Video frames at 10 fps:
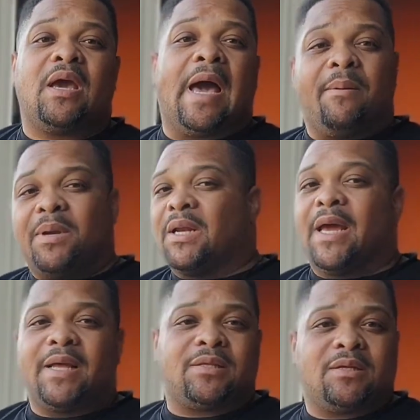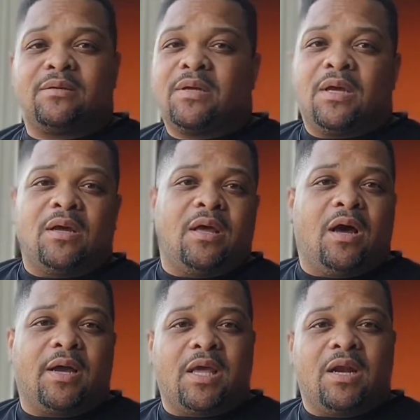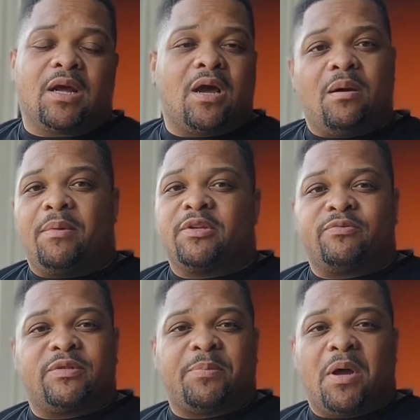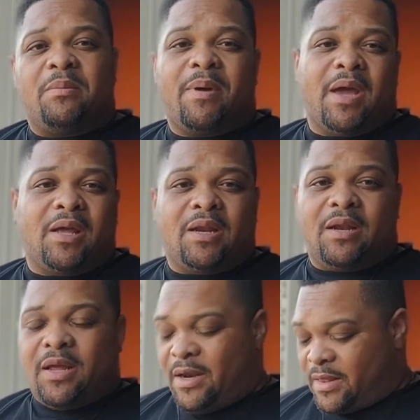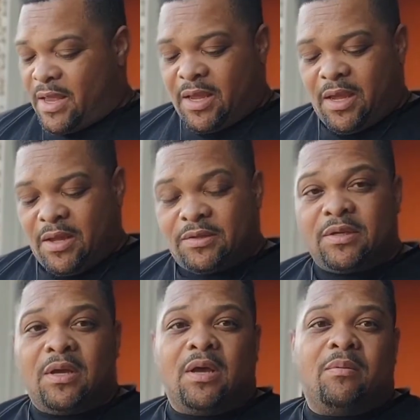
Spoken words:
I'll be glad to get in the comments, respond back, and anything else.